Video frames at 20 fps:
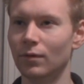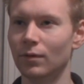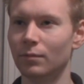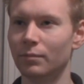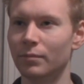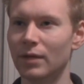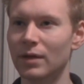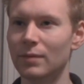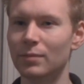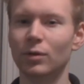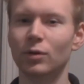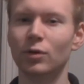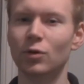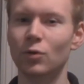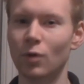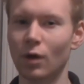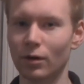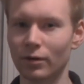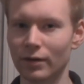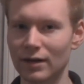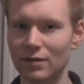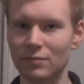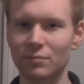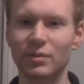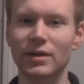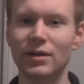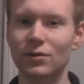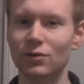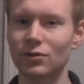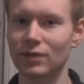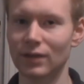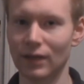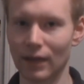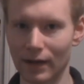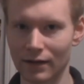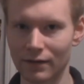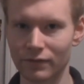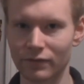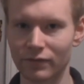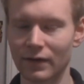people who are in Peter's
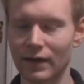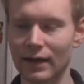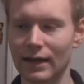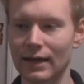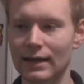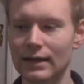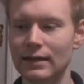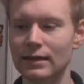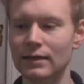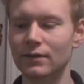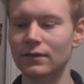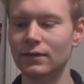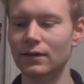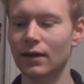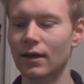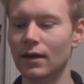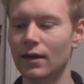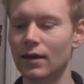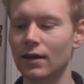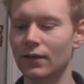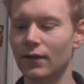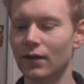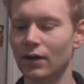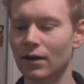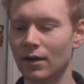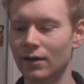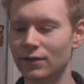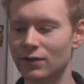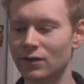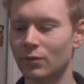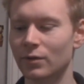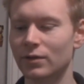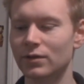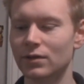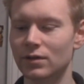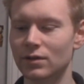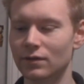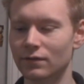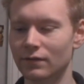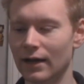life and the
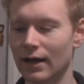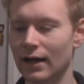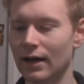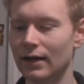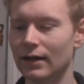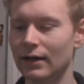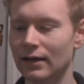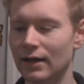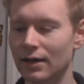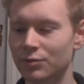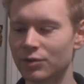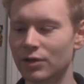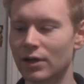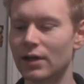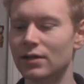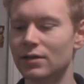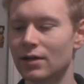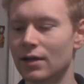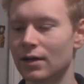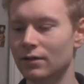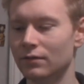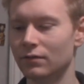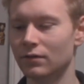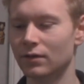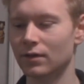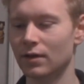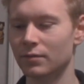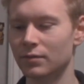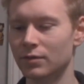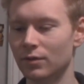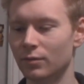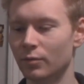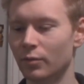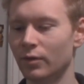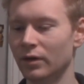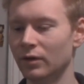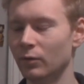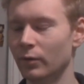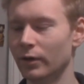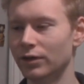consequences of that. And MJ has kind of come to the
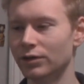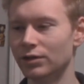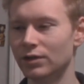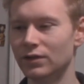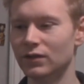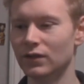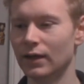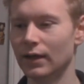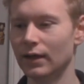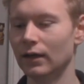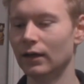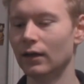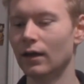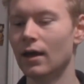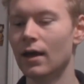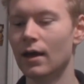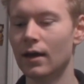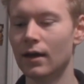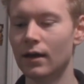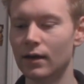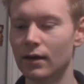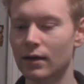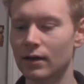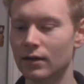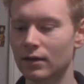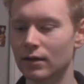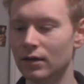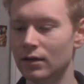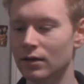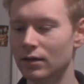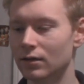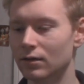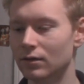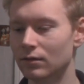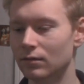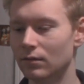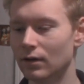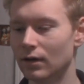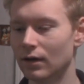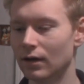point where she's saying, you know,